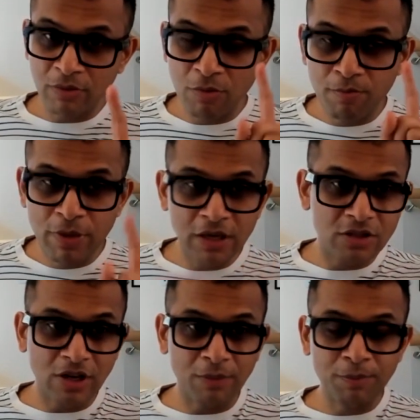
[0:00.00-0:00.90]
some of the
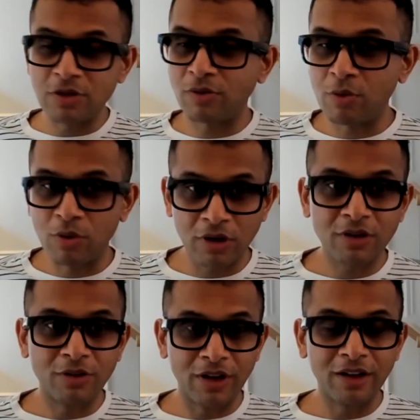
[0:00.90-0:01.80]
biggest champions of our
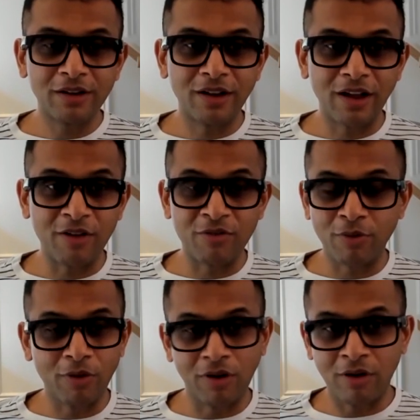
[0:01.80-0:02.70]
work today
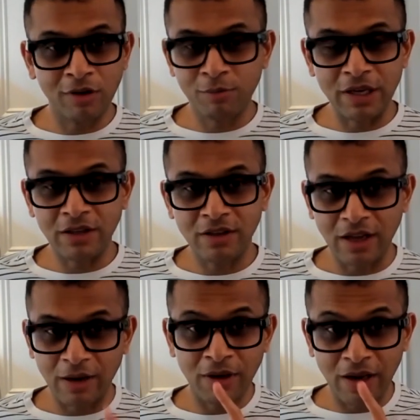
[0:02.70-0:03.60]
have all
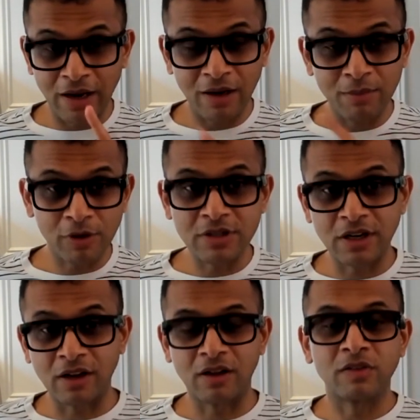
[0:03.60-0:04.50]
been end
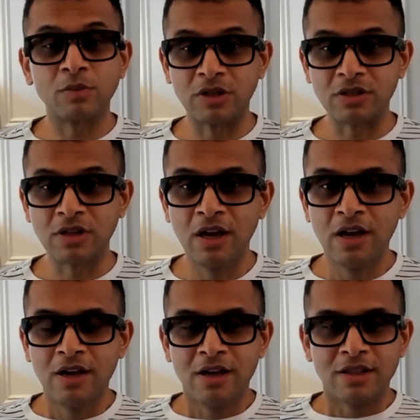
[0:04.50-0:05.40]
employees and our customers.
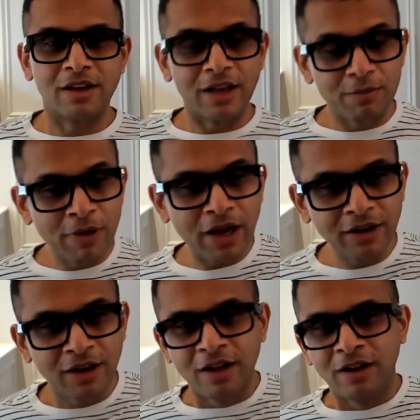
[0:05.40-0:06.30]
They're like,
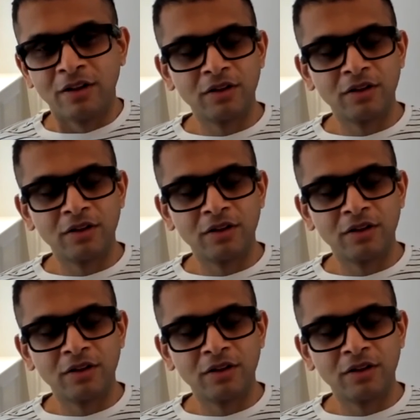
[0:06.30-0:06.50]
man,